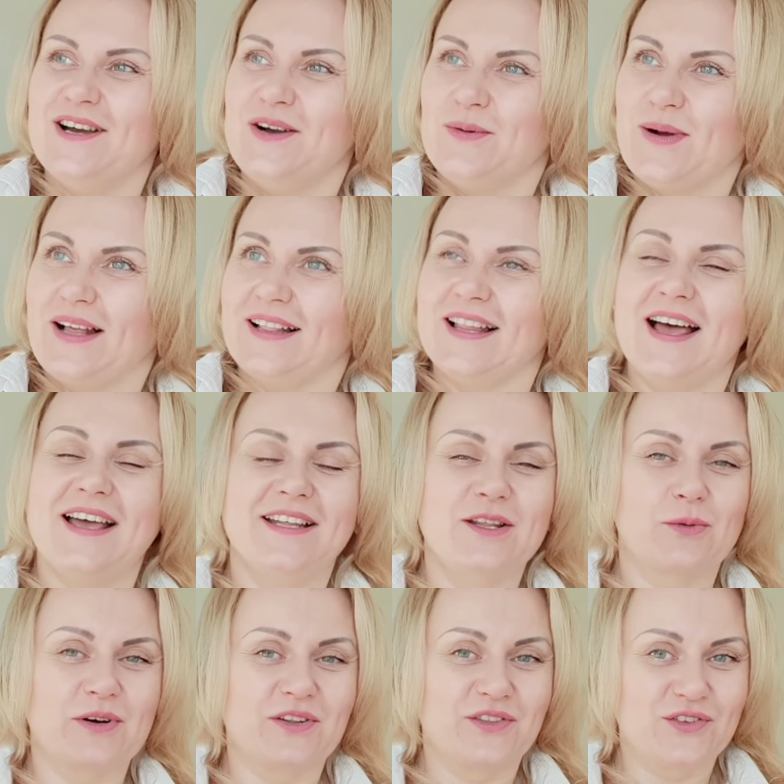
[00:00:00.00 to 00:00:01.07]
Well, there
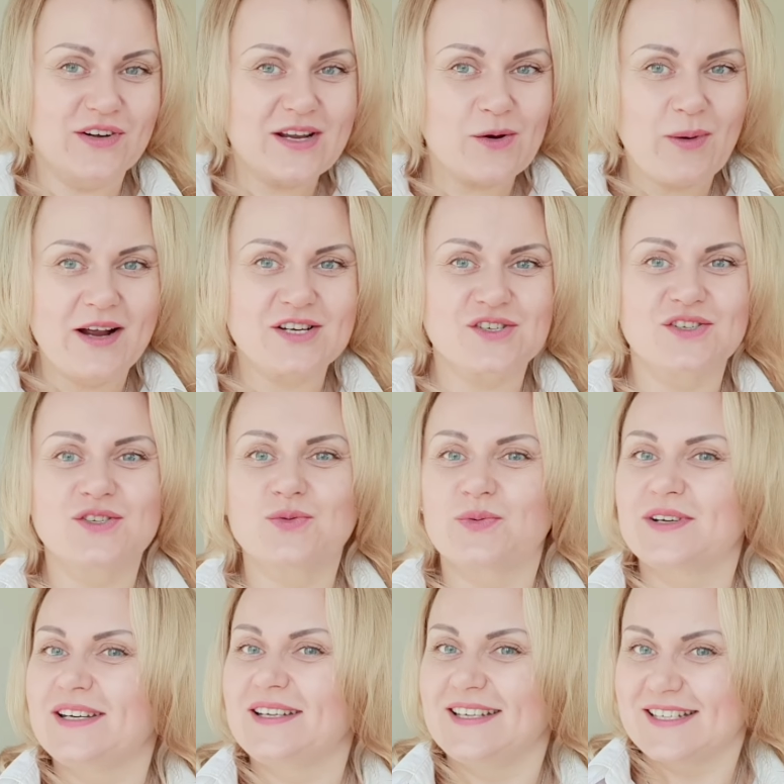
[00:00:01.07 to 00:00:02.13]
were 3 questions
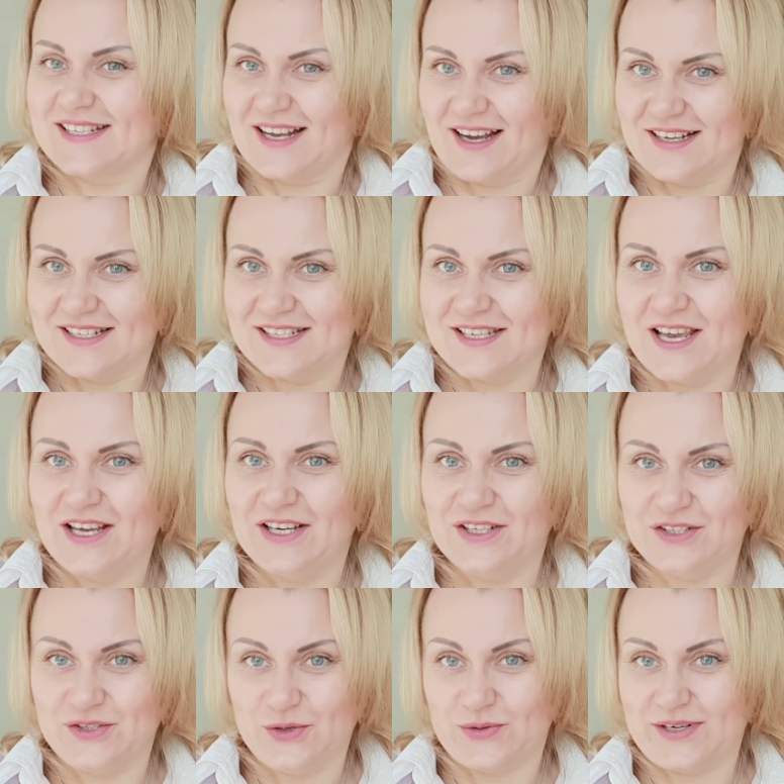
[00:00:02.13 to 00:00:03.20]
we discussed
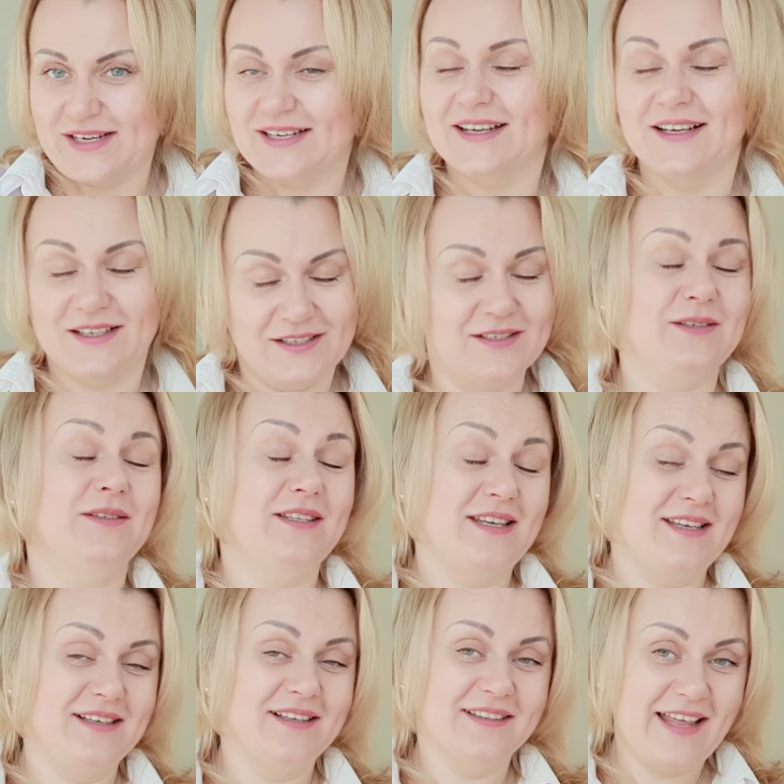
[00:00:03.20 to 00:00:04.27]
during
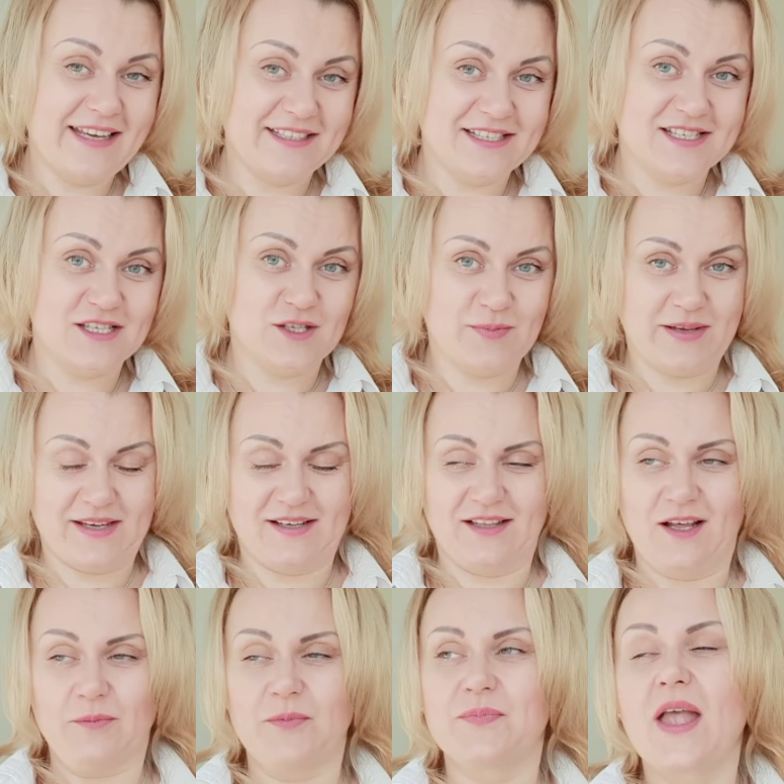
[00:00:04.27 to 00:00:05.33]
the latest speaking
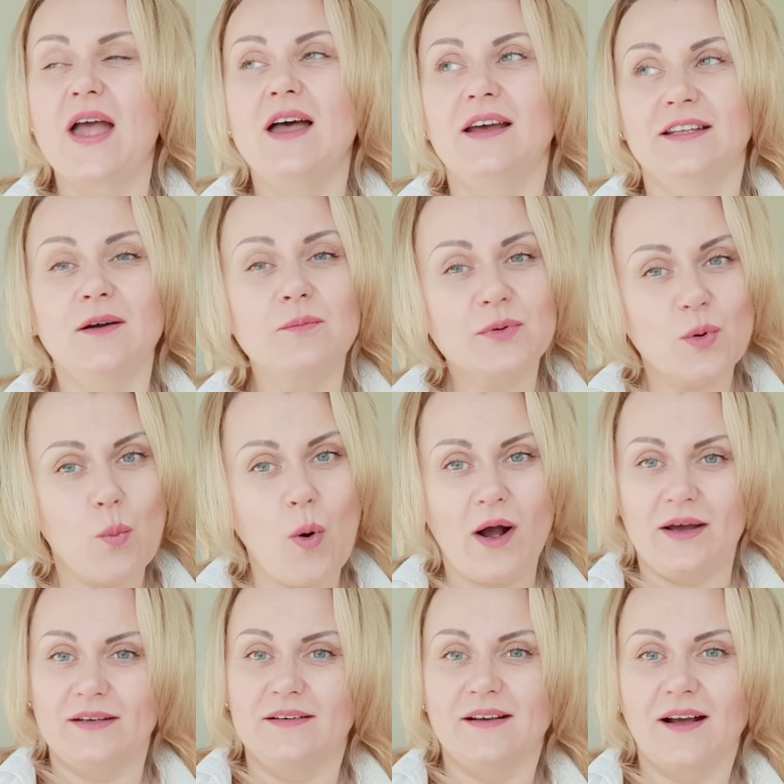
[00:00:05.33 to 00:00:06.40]
club. Number
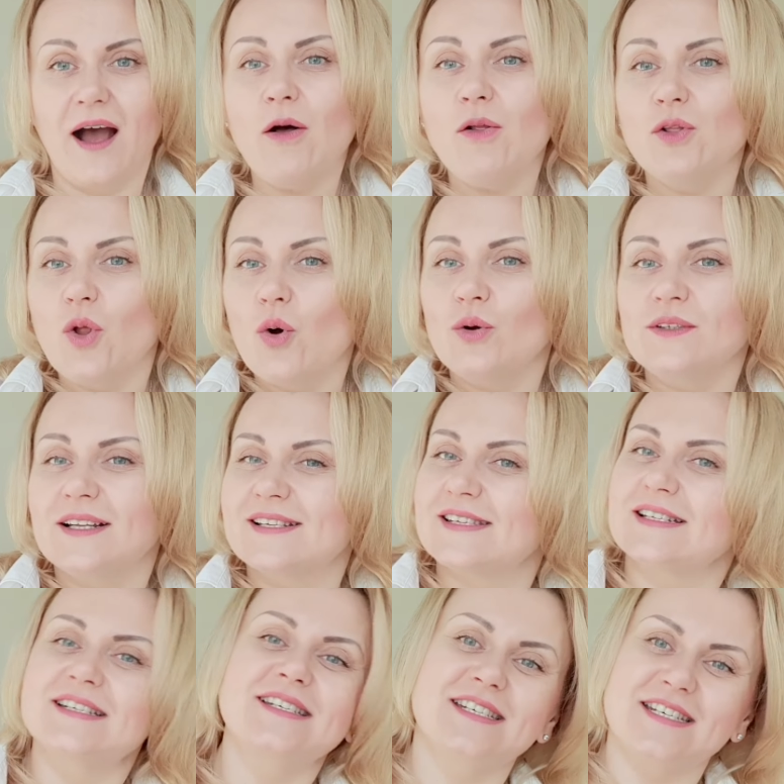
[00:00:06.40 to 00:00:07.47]
one, how long does
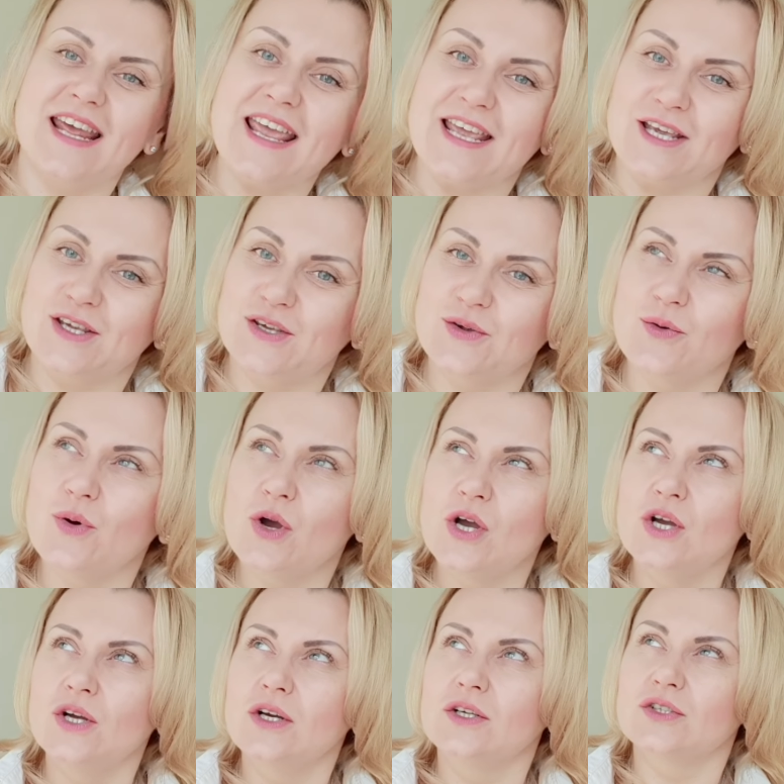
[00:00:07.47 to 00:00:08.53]
it take you
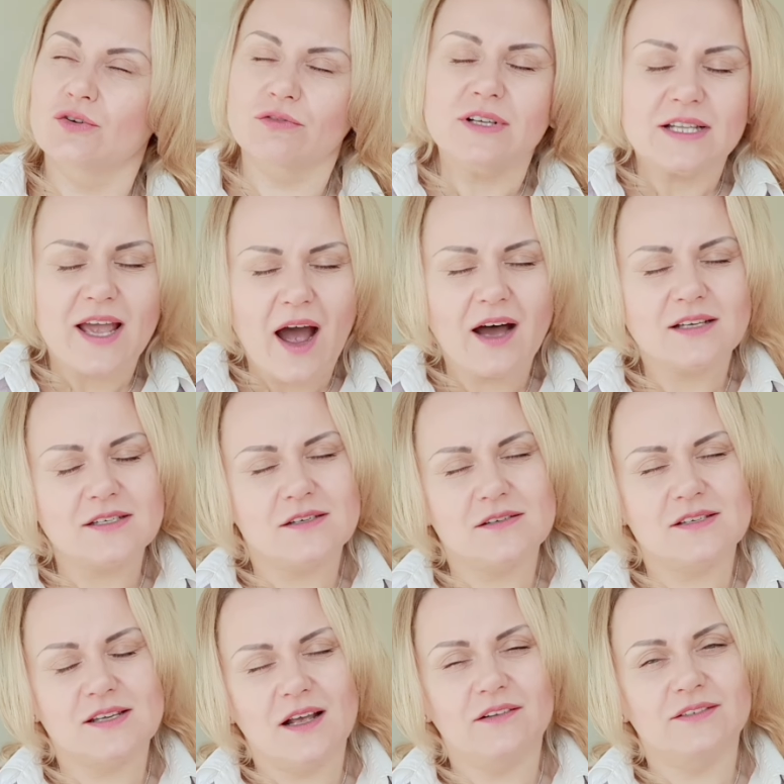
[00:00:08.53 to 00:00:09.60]
to really ask
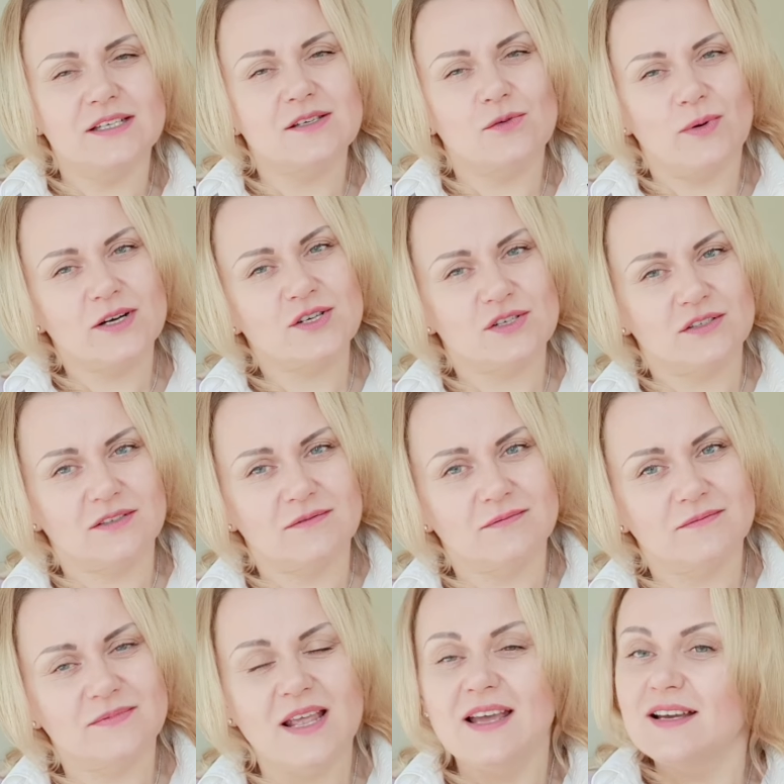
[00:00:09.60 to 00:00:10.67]
yourself this question?
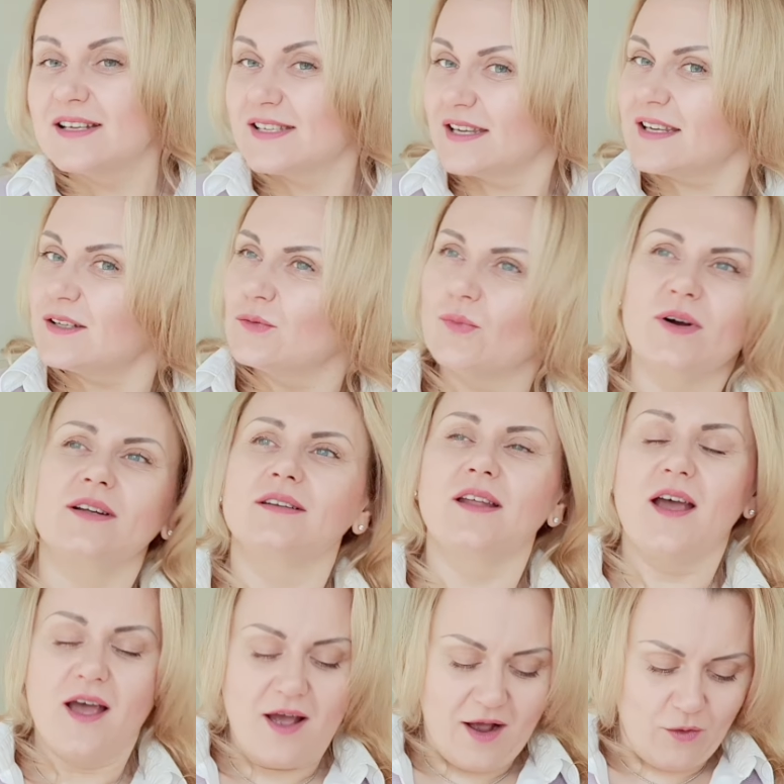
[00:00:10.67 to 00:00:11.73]
Second one,
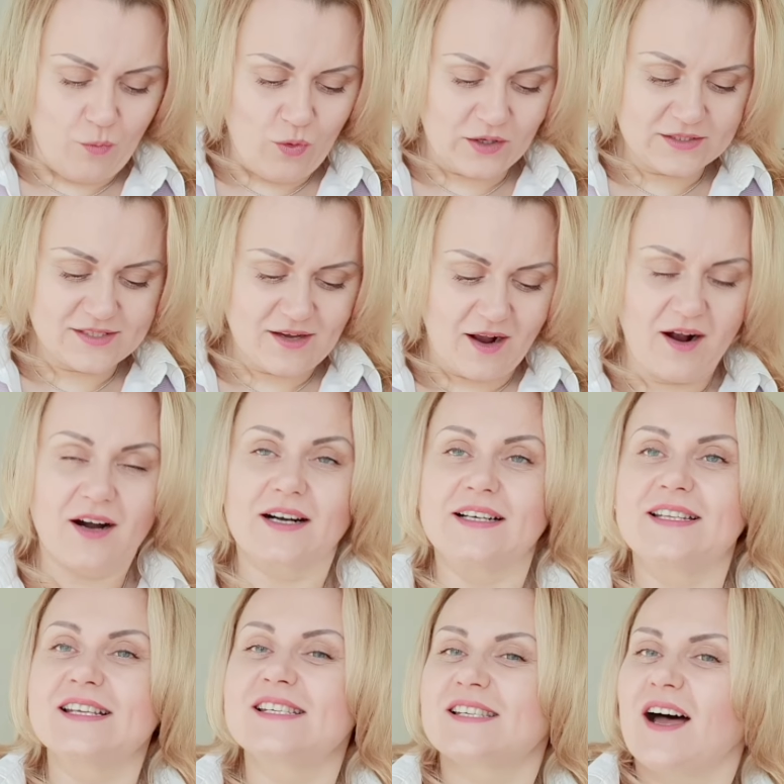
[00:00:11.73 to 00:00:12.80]
what are
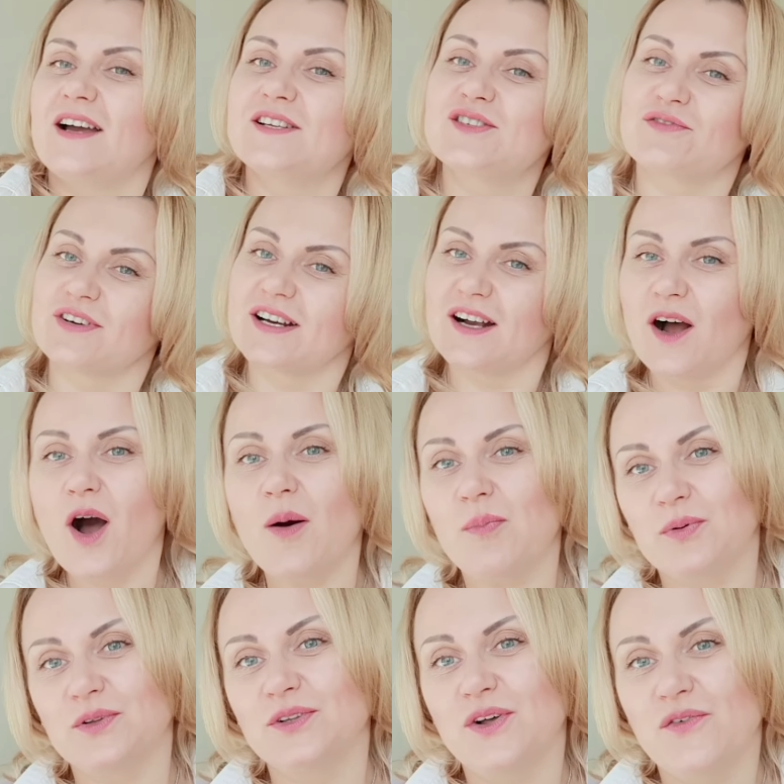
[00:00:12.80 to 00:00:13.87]
the signs of a
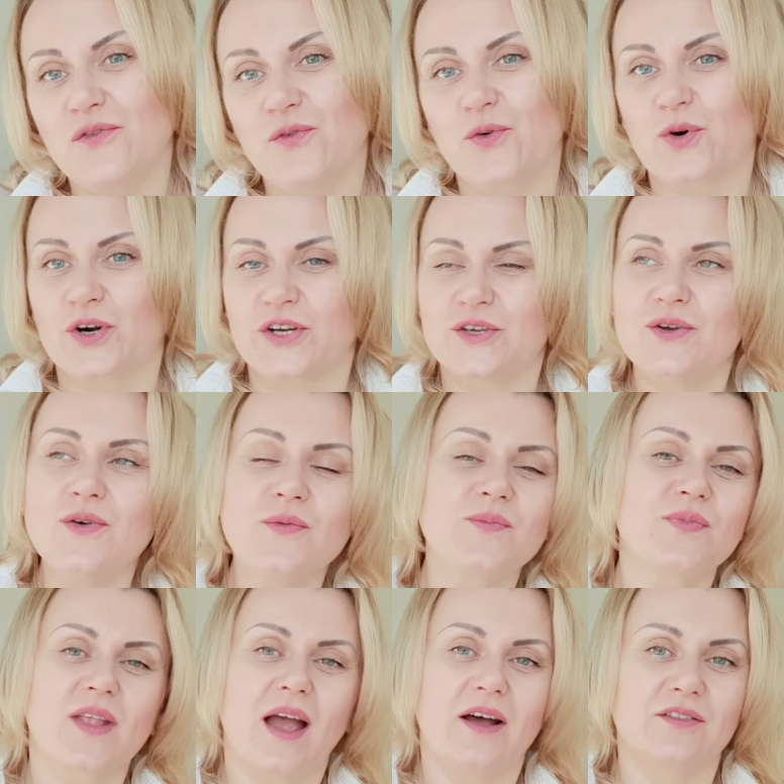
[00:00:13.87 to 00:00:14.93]
couple for you?
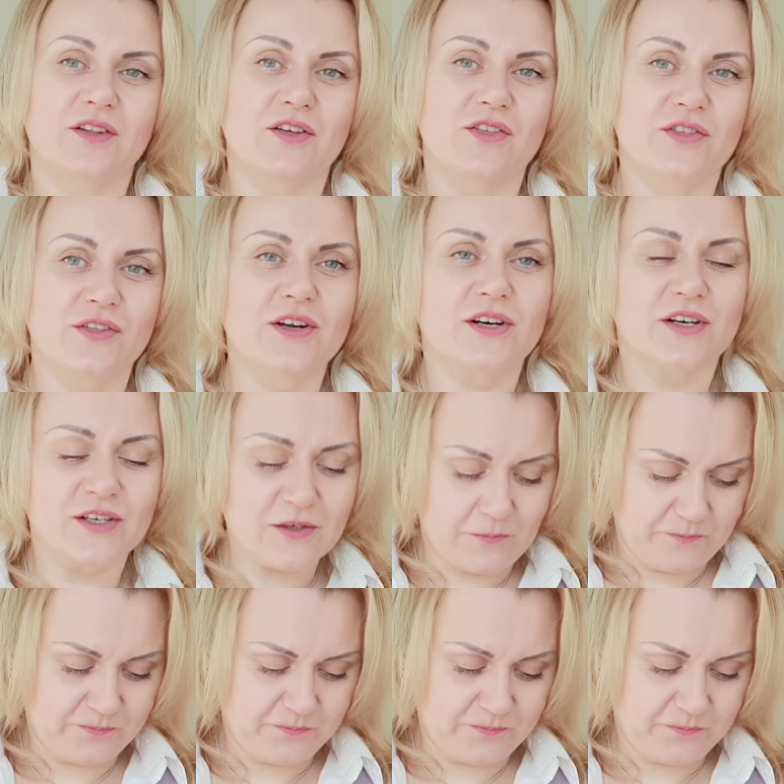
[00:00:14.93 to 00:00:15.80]
And the third,